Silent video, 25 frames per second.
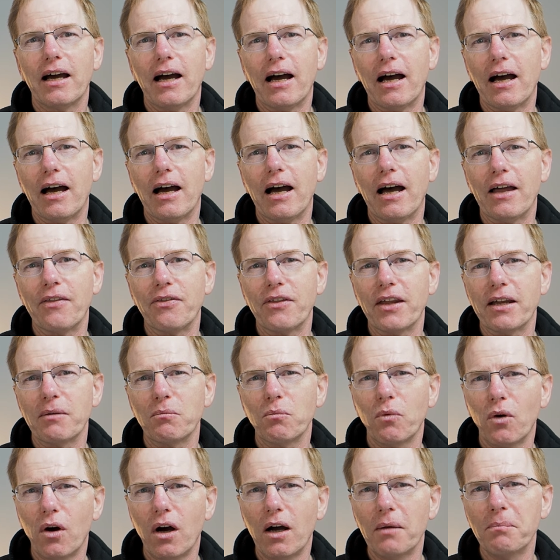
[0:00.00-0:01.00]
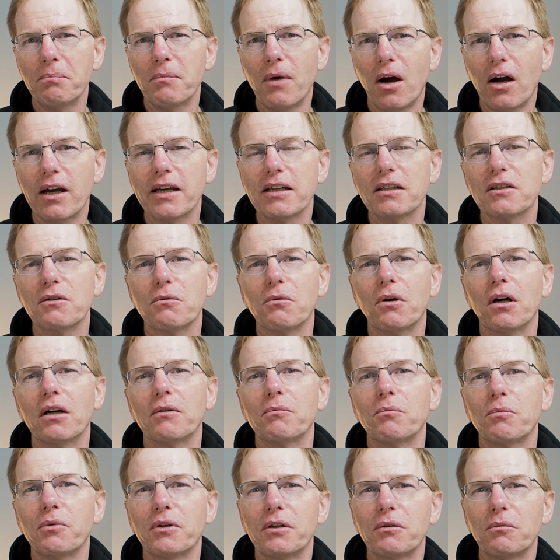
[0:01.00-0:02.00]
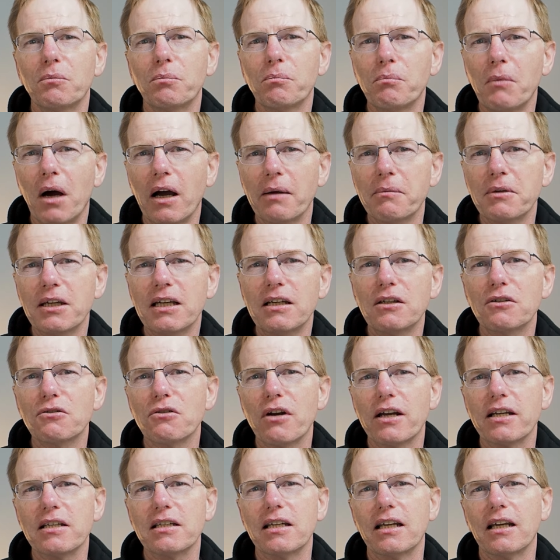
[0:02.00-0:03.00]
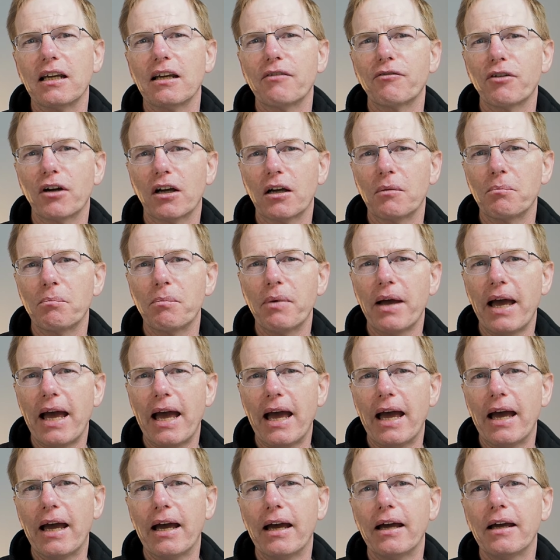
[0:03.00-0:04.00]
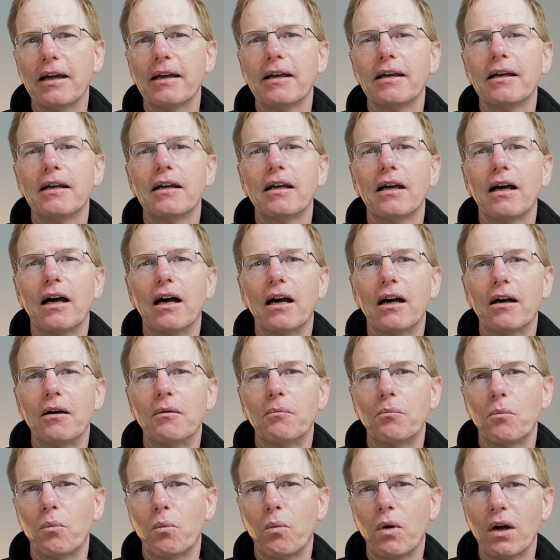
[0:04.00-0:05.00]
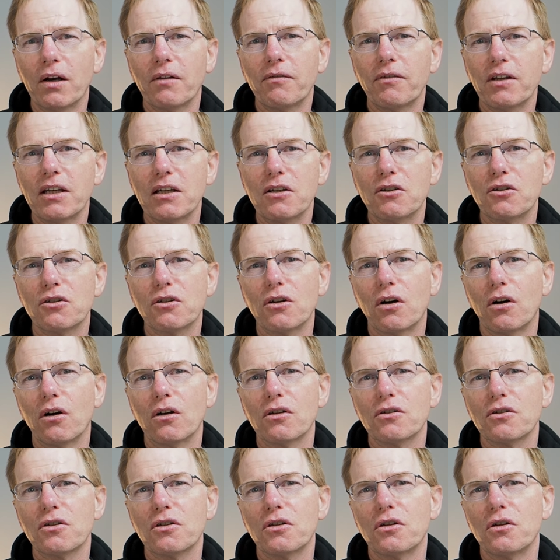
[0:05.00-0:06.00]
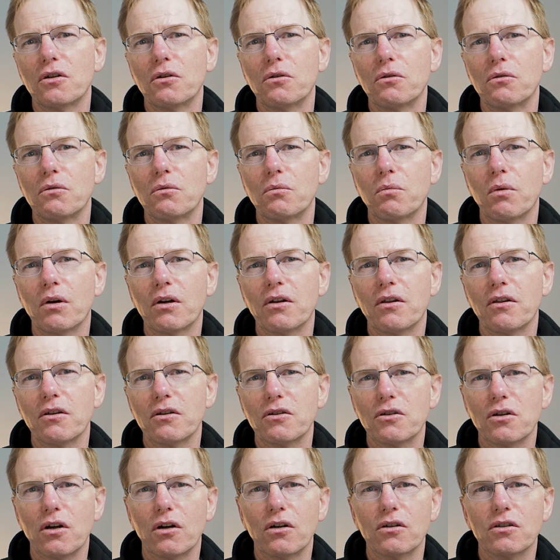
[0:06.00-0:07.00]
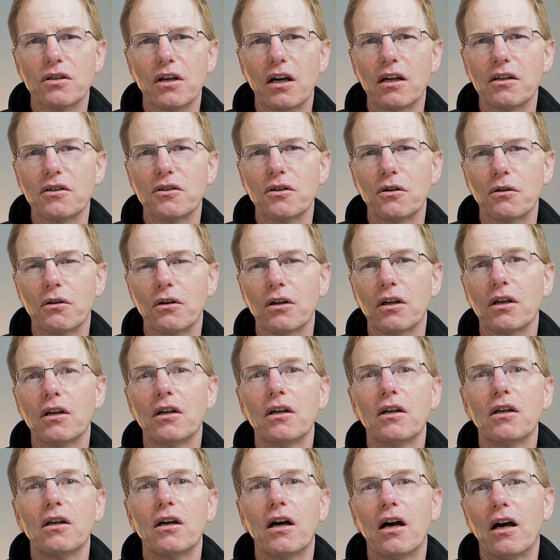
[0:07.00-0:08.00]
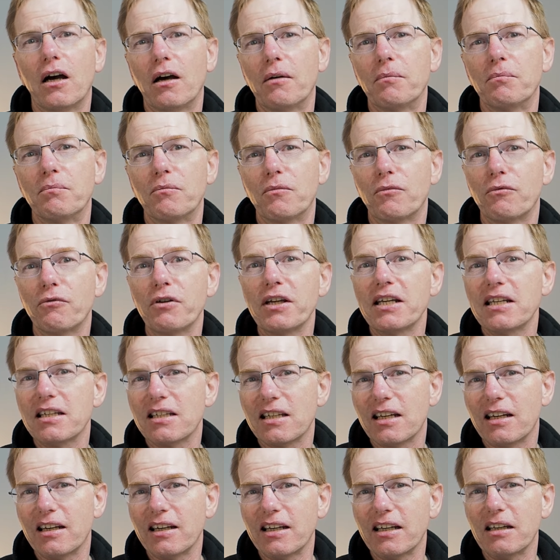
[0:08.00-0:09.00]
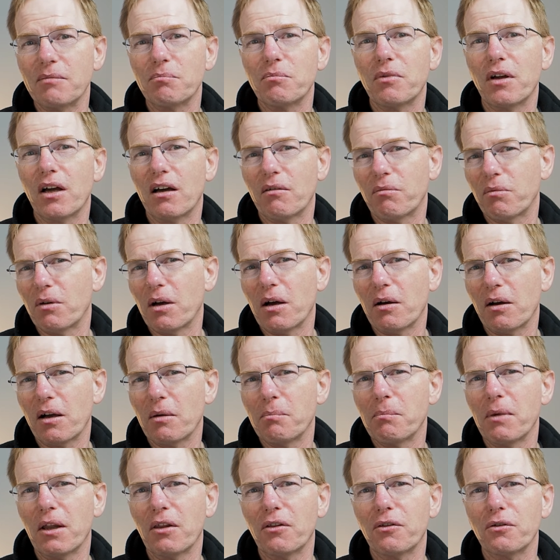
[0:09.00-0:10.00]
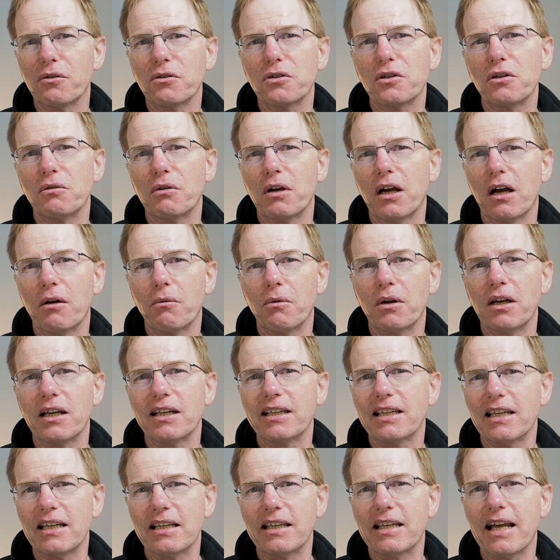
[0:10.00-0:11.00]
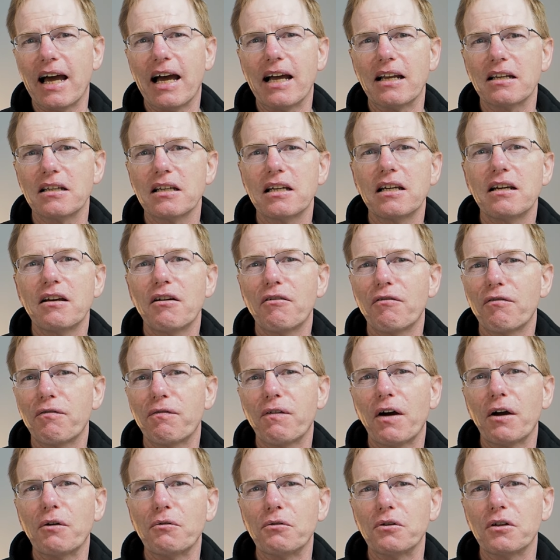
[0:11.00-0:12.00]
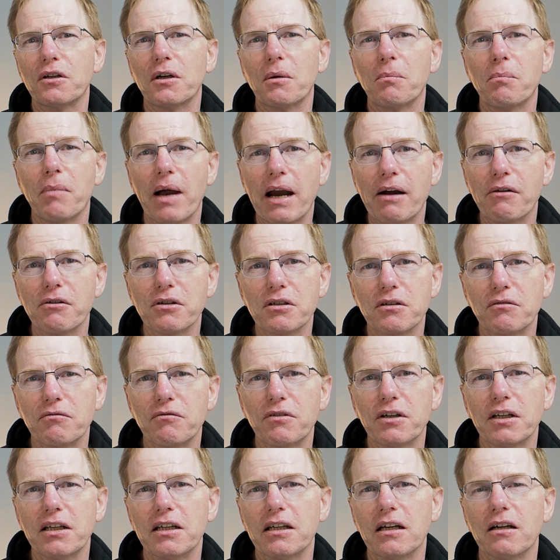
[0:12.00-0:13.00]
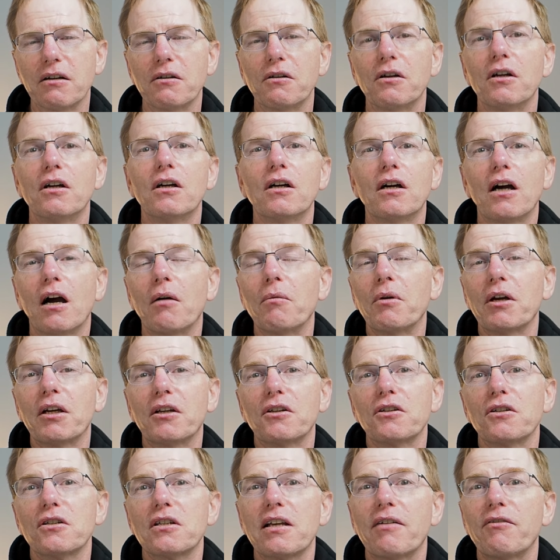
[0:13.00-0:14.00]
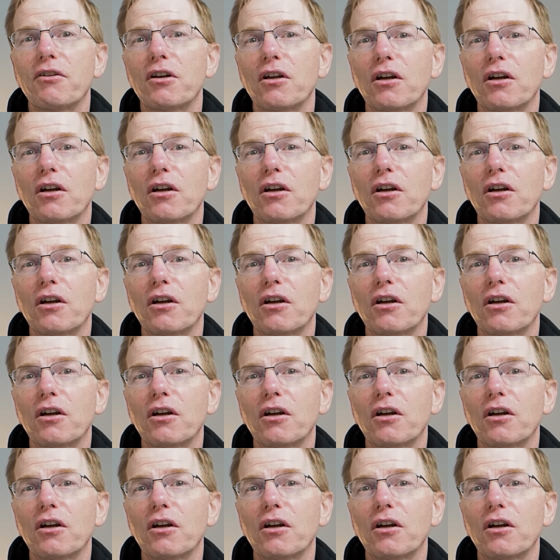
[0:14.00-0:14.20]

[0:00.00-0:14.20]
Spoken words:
And then what I might do, what might be interesting, if I compare one of these shots to one of the shots that I took recently, like a month or two ago, when I did that phone comparison video, and we could just have a